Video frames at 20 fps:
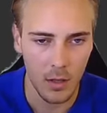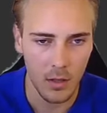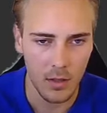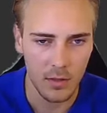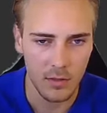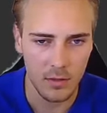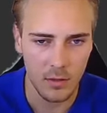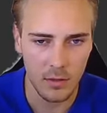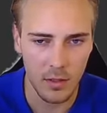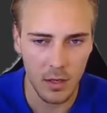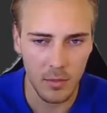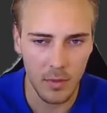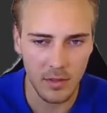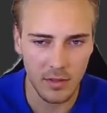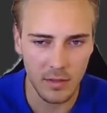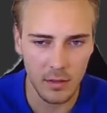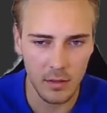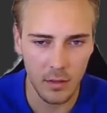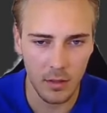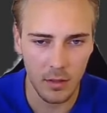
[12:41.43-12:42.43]
So there are
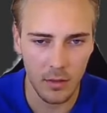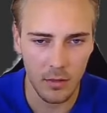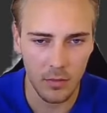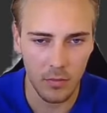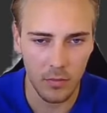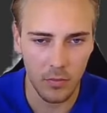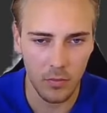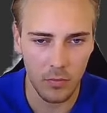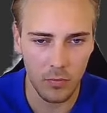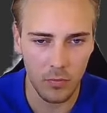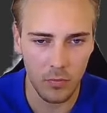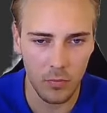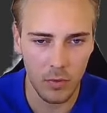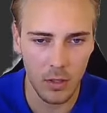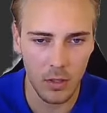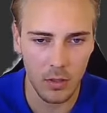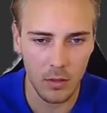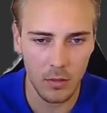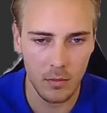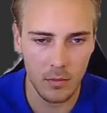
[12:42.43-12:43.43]
basically
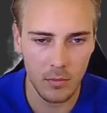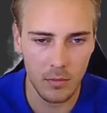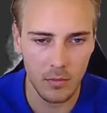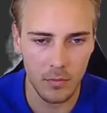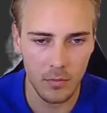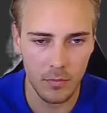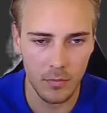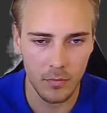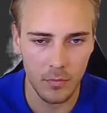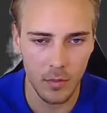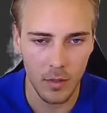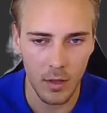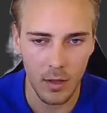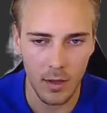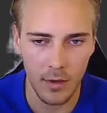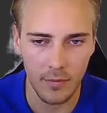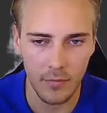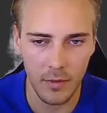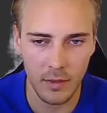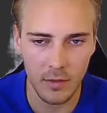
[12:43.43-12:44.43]
3.
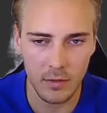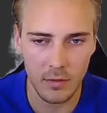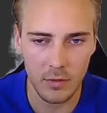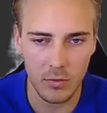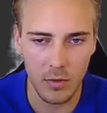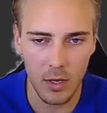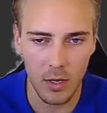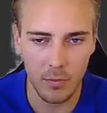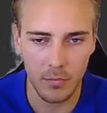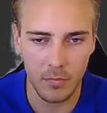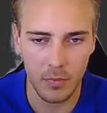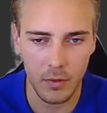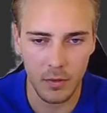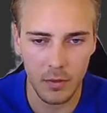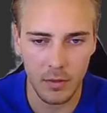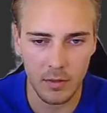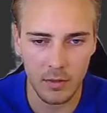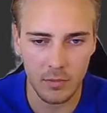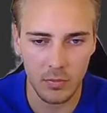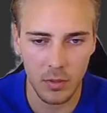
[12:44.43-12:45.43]
I think Stripe
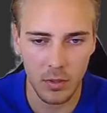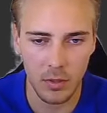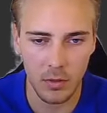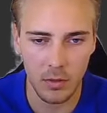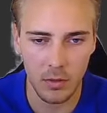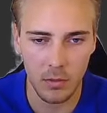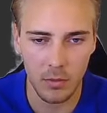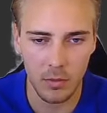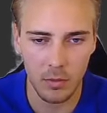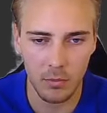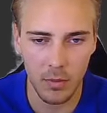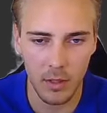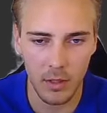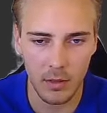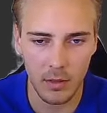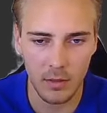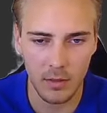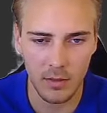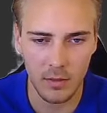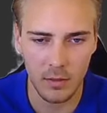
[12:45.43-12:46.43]
is pretty good, but
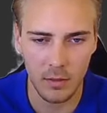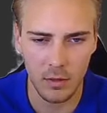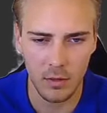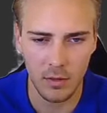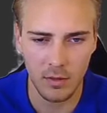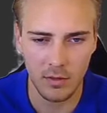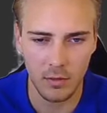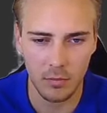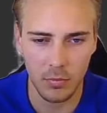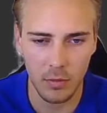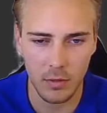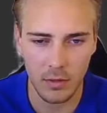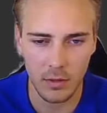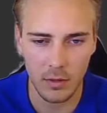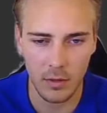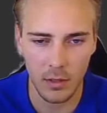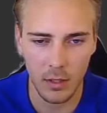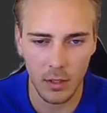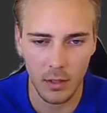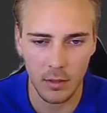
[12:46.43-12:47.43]
it's only supported
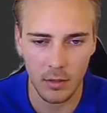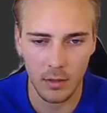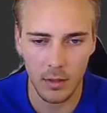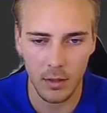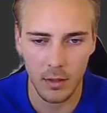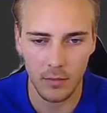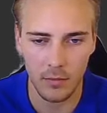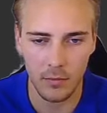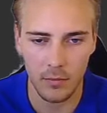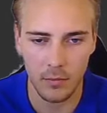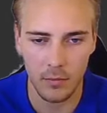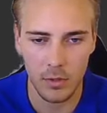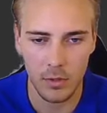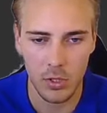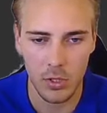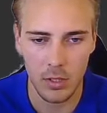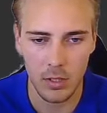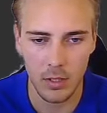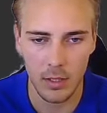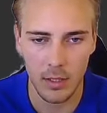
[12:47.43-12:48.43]
in Canada,
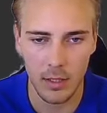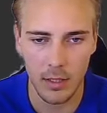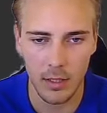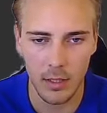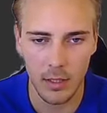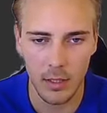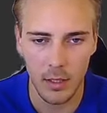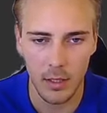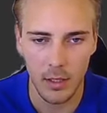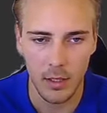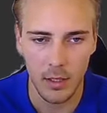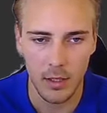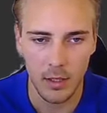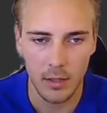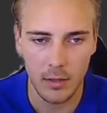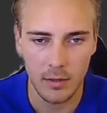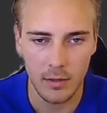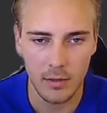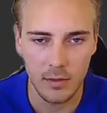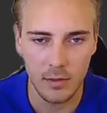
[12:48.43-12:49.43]
unfortunately.
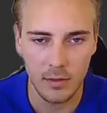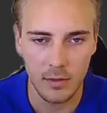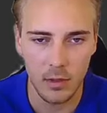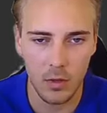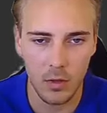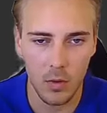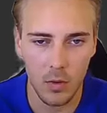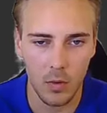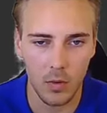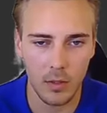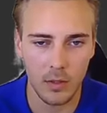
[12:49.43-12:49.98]
So